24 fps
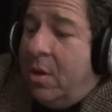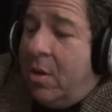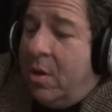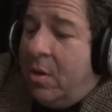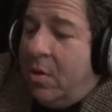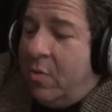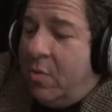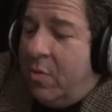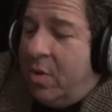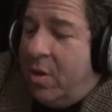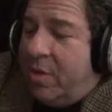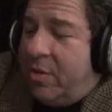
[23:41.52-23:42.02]

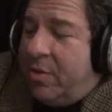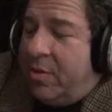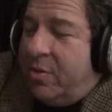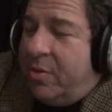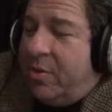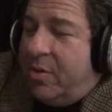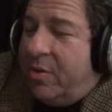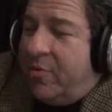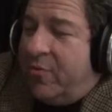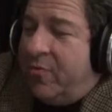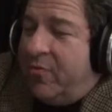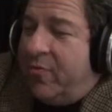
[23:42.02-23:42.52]
Well,
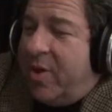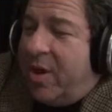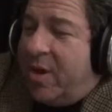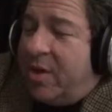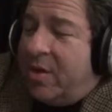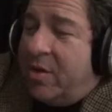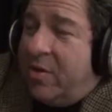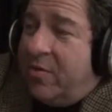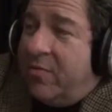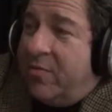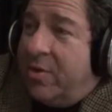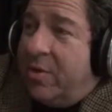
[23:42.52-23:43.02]
the
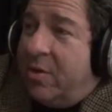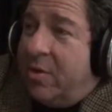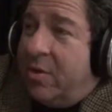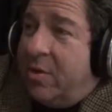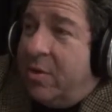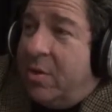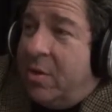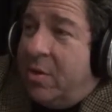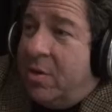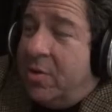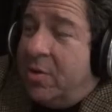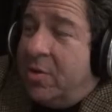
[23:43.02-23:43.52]
effect of it
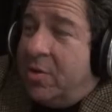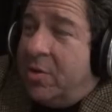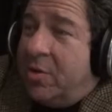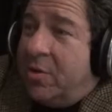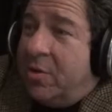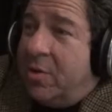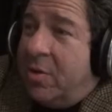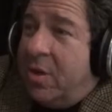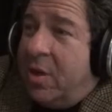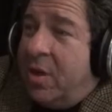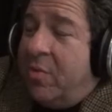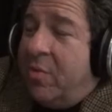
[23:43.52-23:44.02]
is,
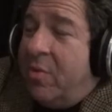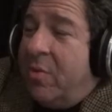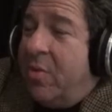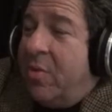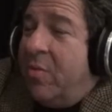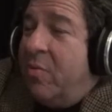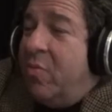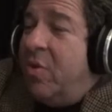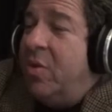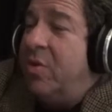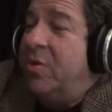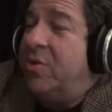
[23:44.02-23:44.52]
and
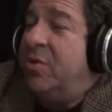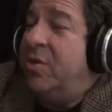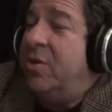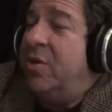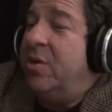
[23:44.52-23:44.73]
once